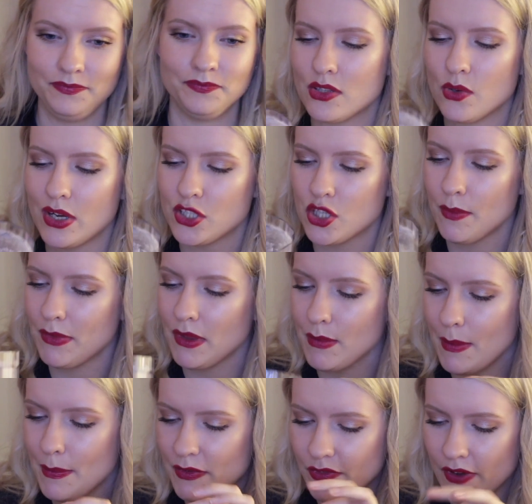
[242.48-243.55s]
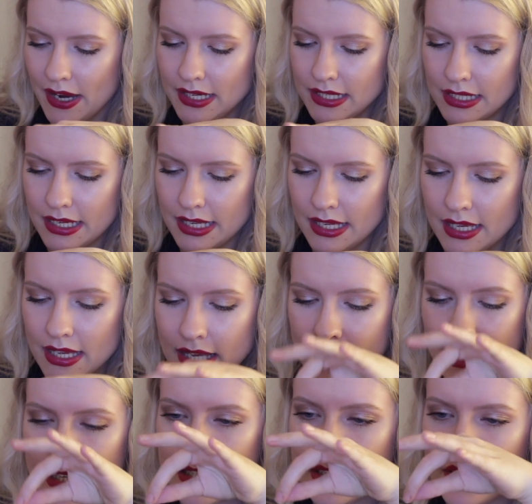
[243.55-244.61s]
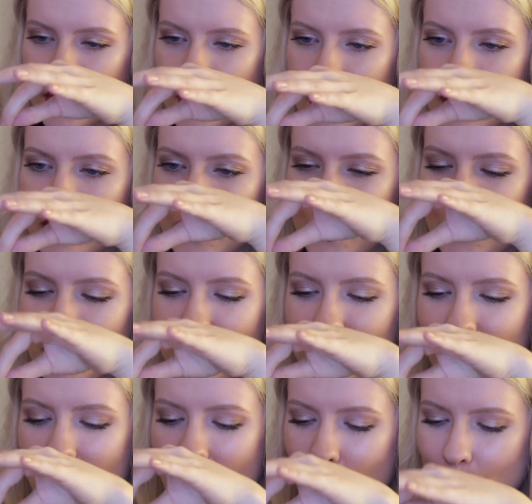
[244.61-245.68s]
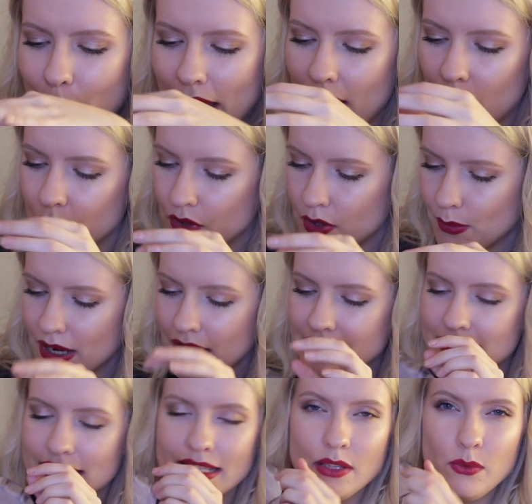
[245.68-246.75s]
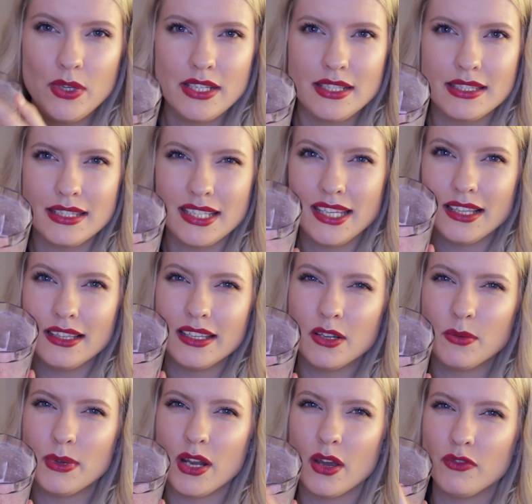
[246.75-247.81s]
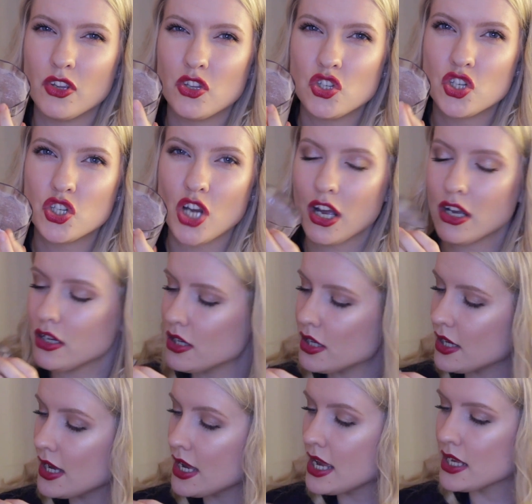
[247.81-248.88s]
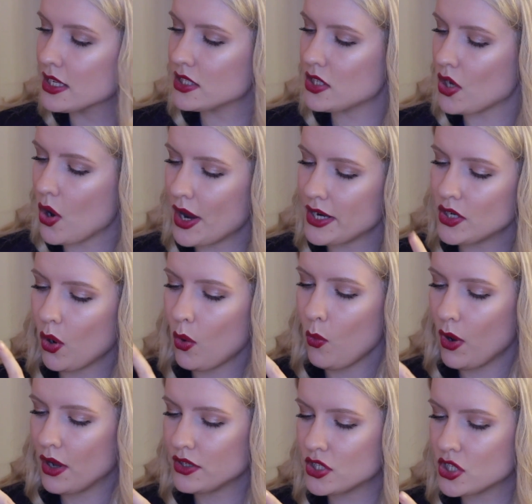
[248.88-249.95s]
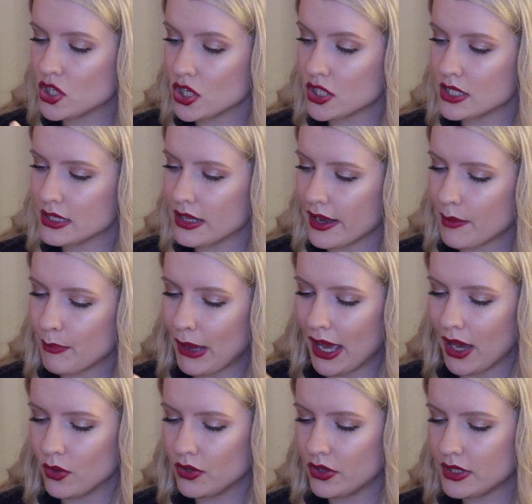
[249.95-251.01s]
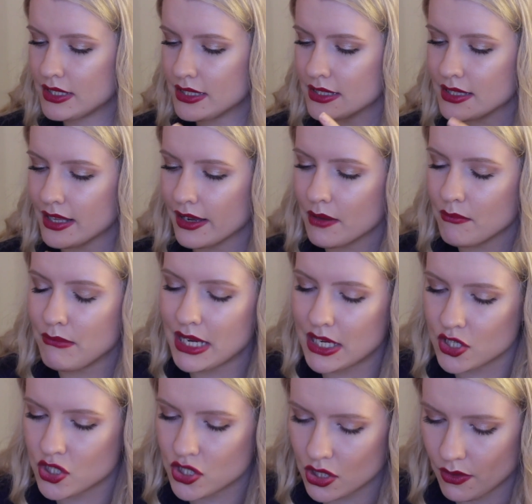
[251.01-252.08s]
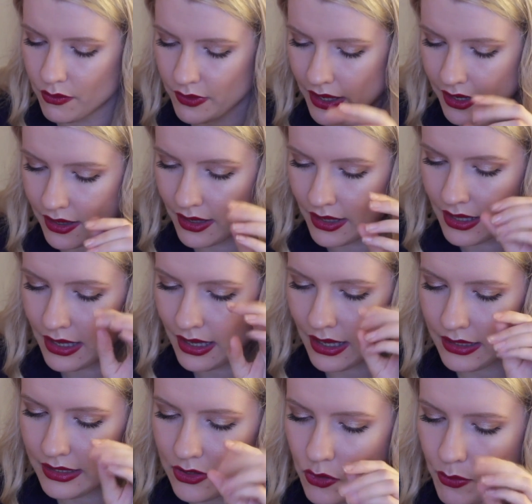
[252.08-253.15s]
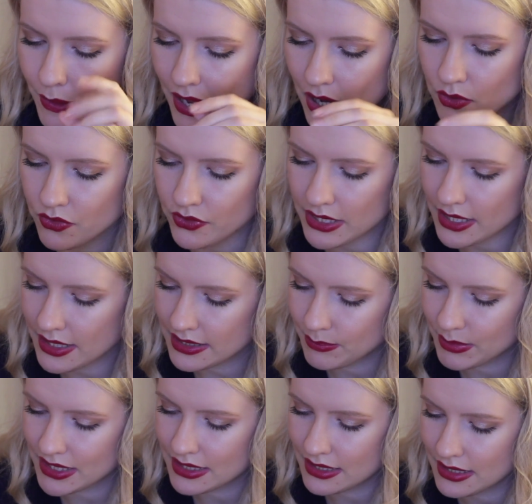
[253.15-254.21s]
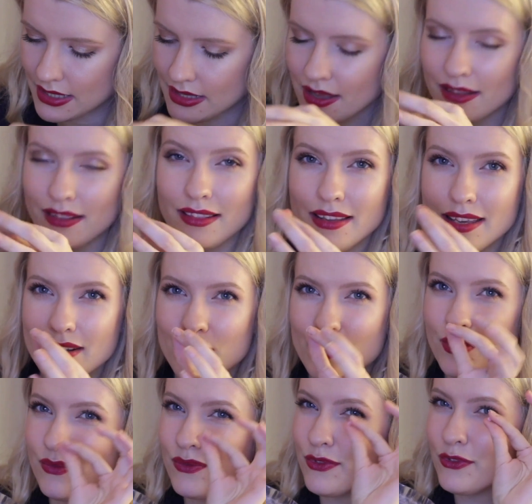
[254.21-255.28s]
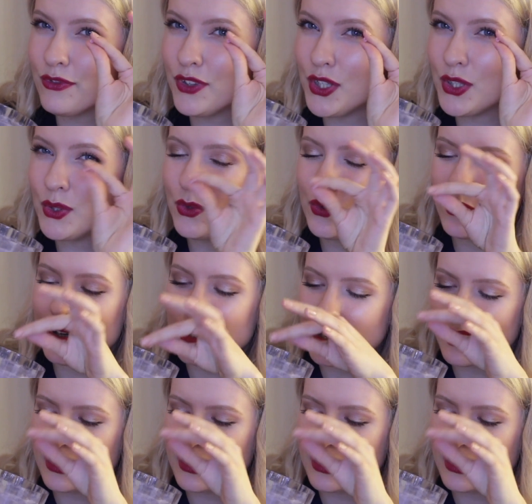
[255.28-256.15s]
So I chopped them up finely to a little powder, but I still want to see a little bit of the chunk. So I don't want just like powder. This is like a mixture of like a little powderiness, but still a little few